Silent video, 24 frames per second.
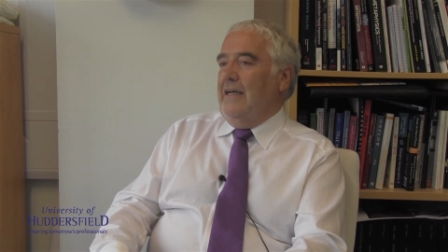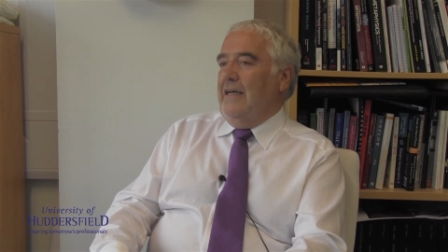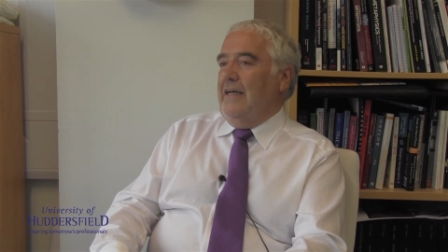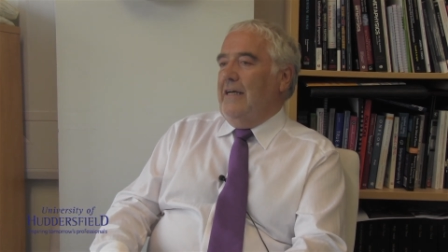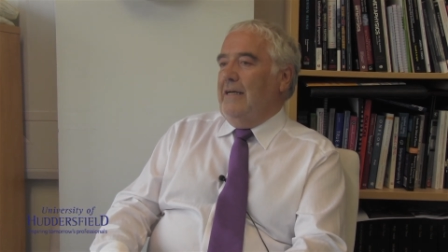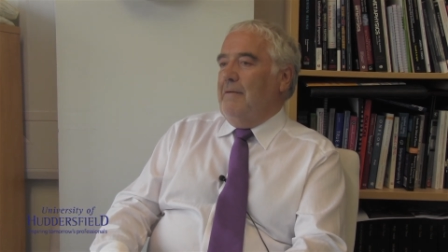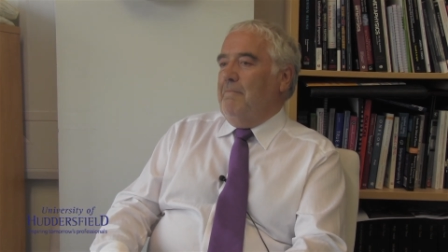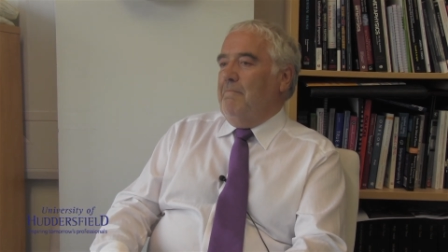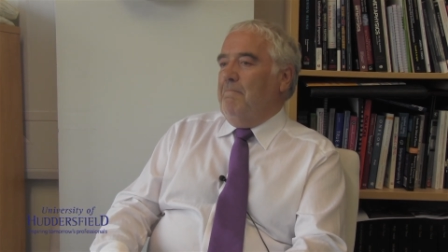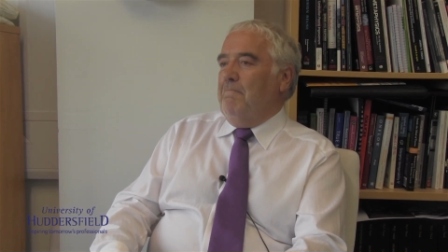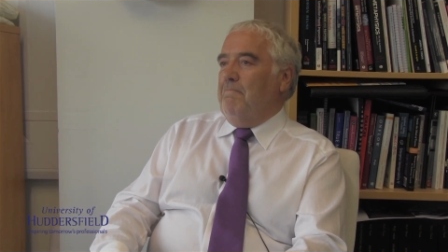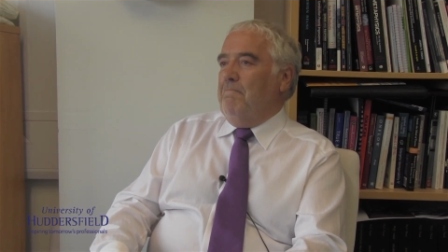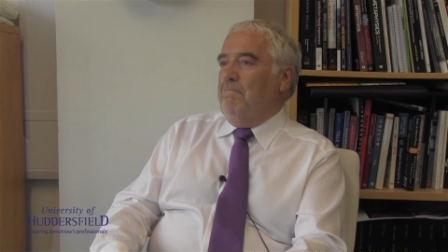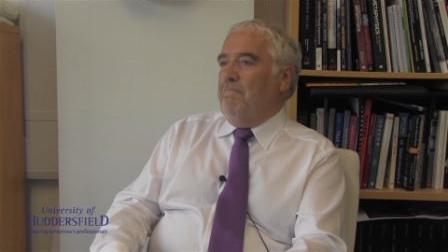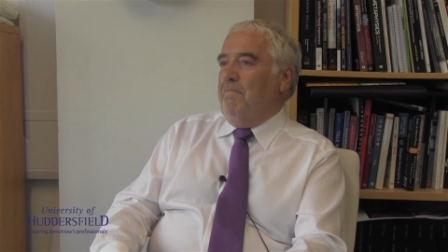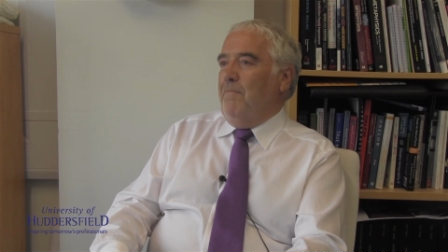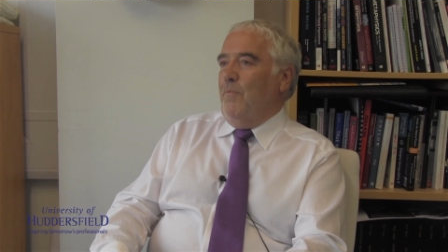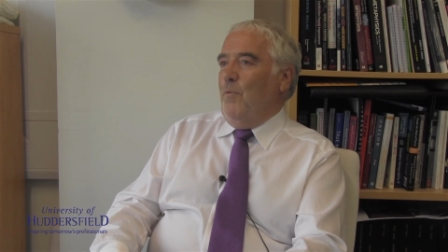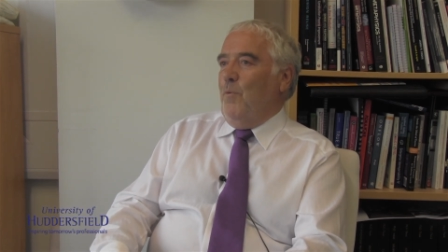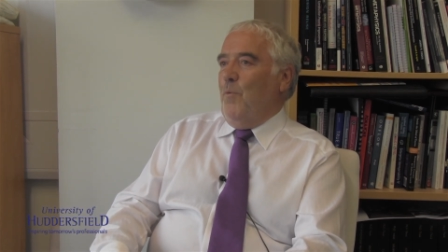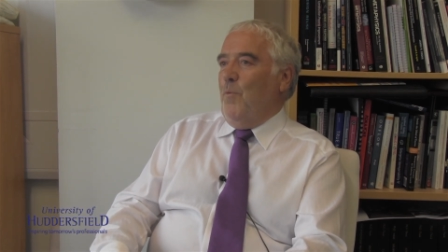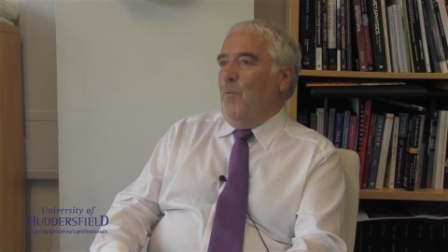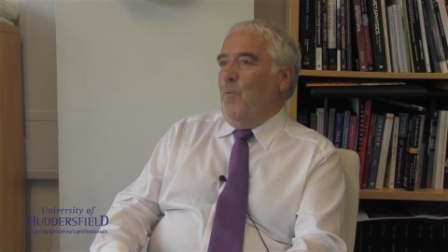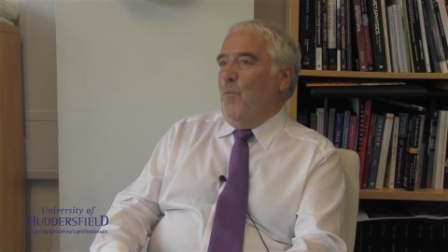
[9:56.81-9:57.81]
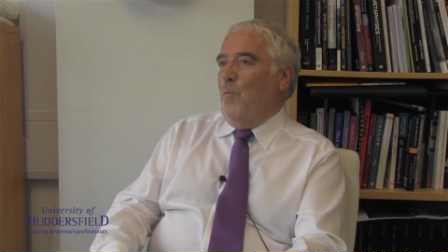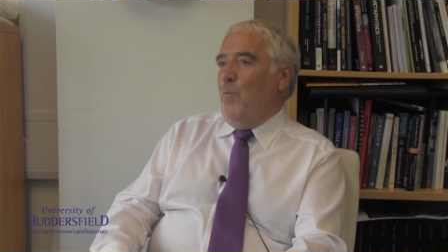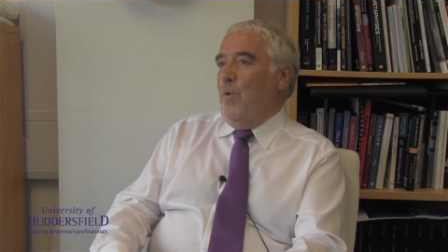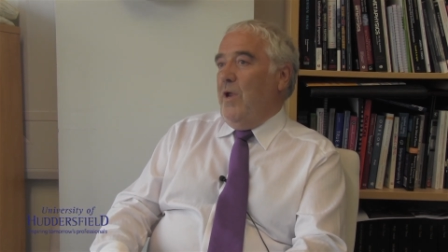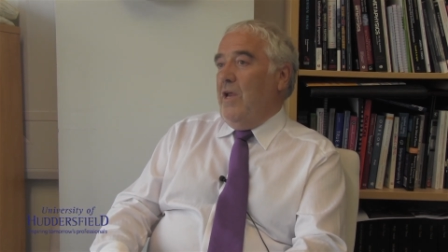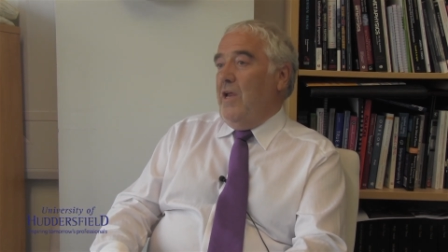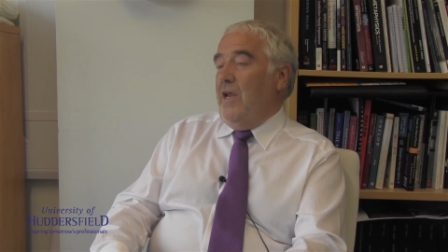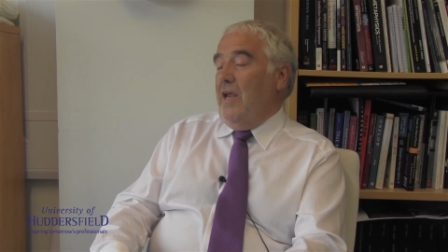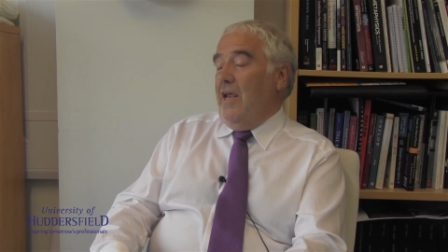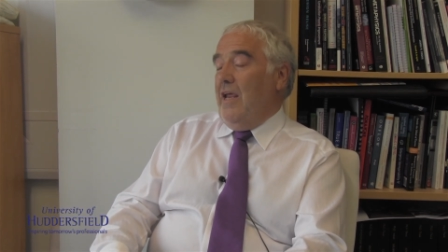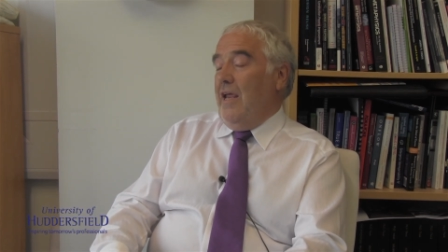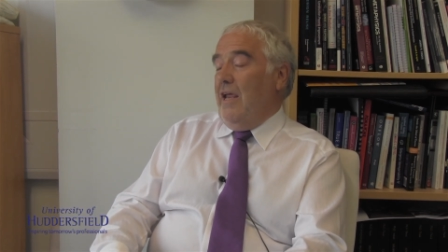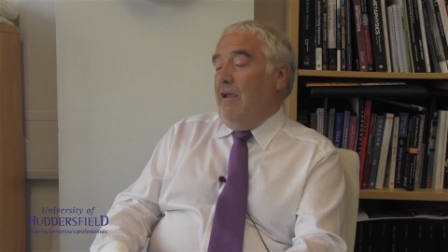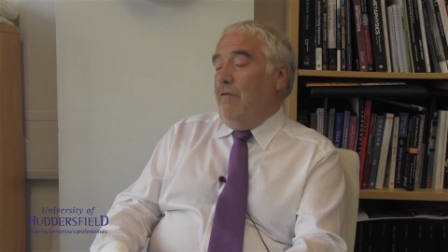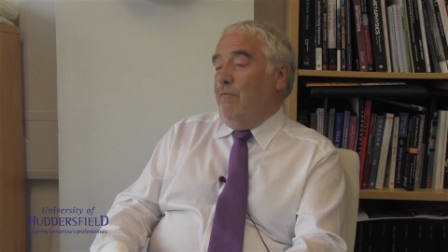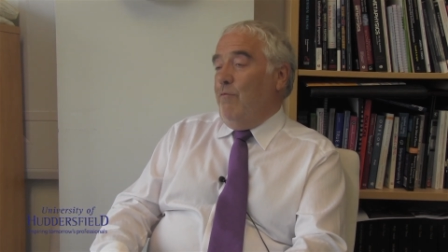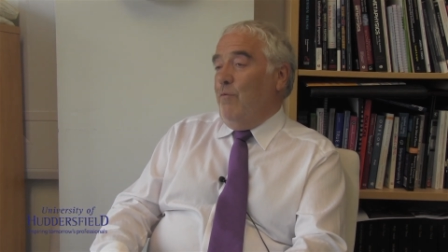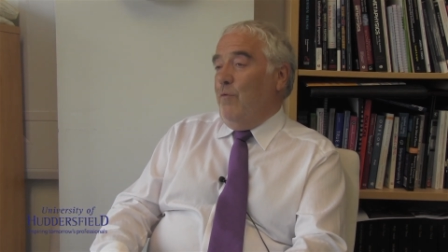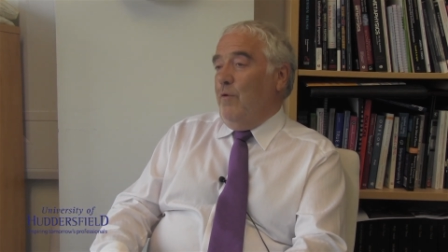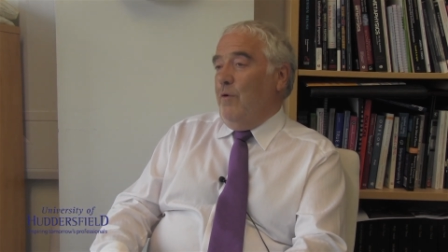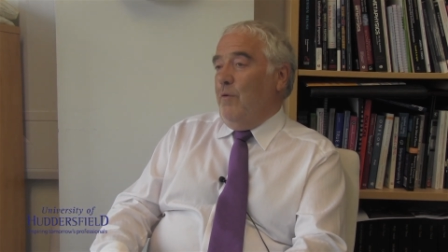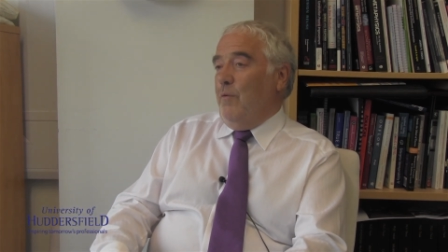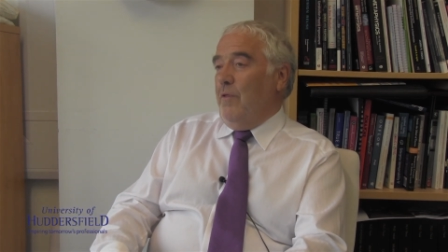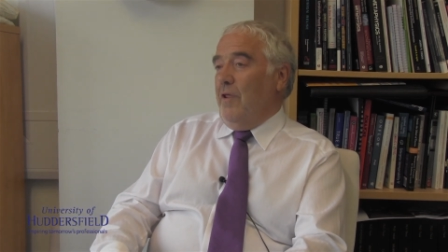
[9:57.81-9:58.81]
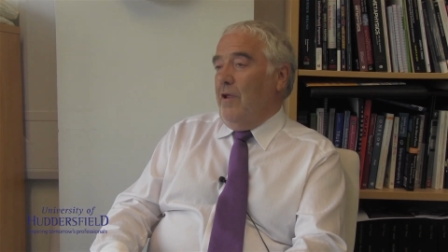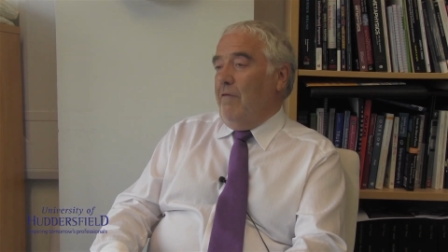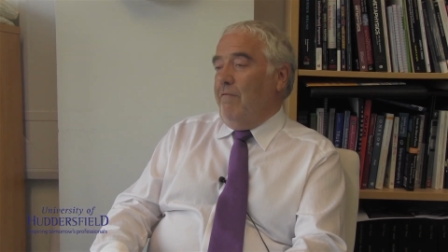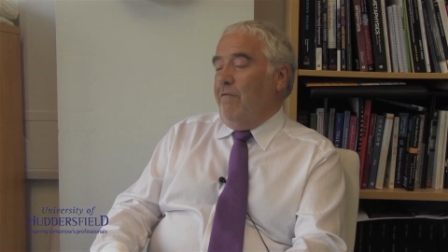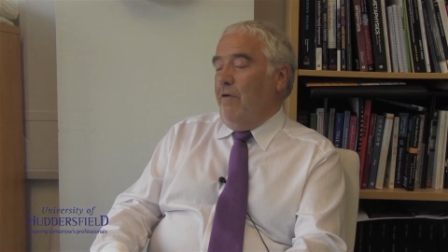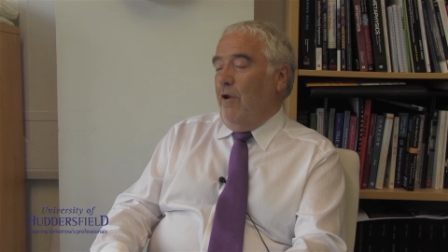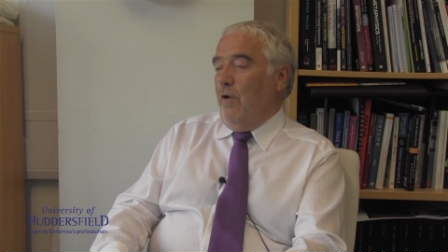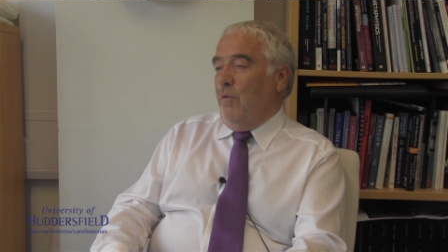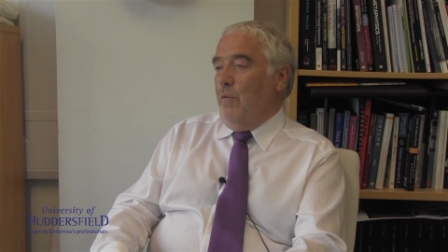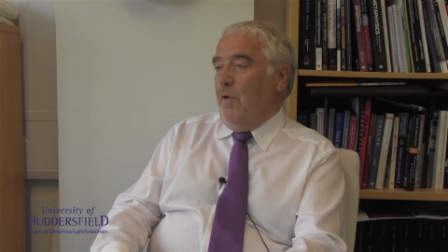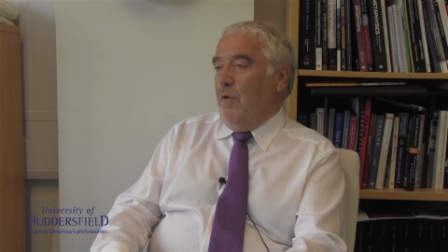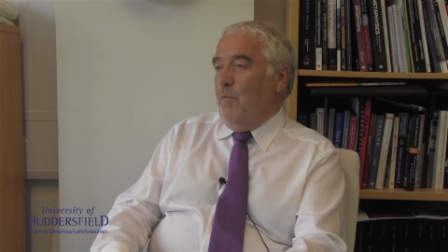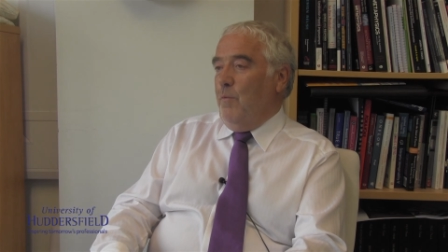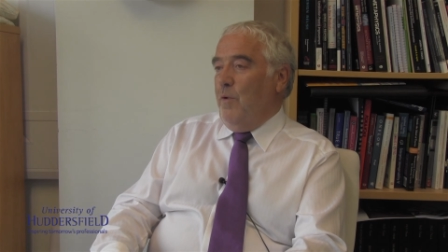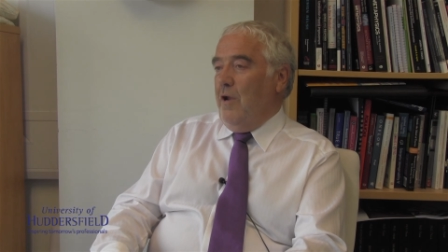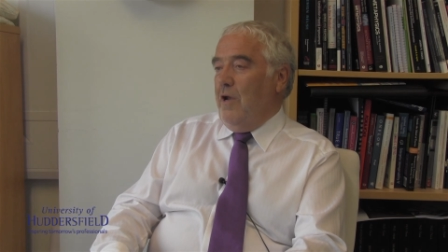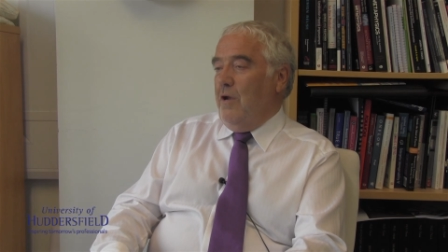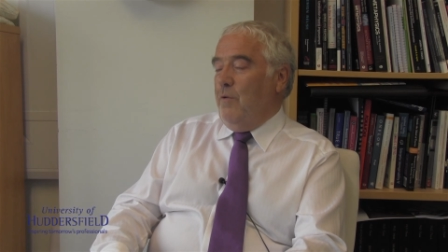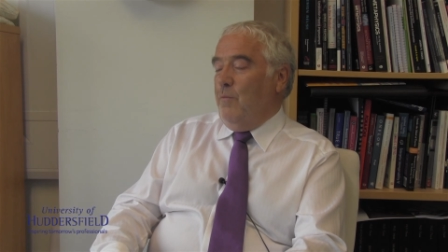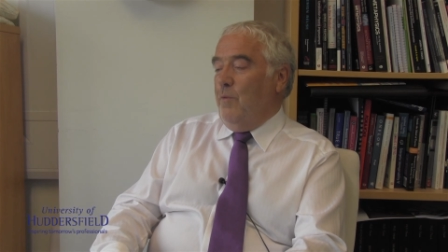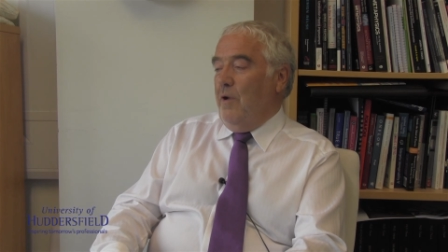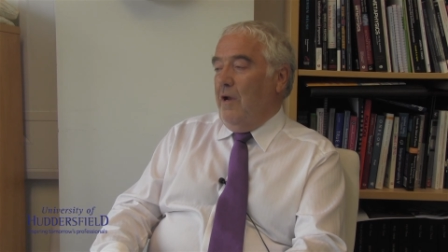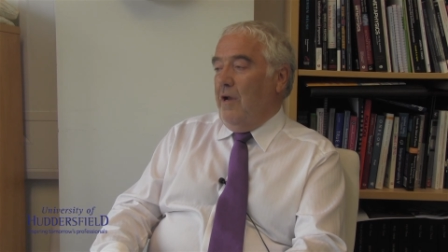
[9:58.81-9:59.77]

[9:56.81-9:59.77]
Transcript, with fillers: If we were there following wind,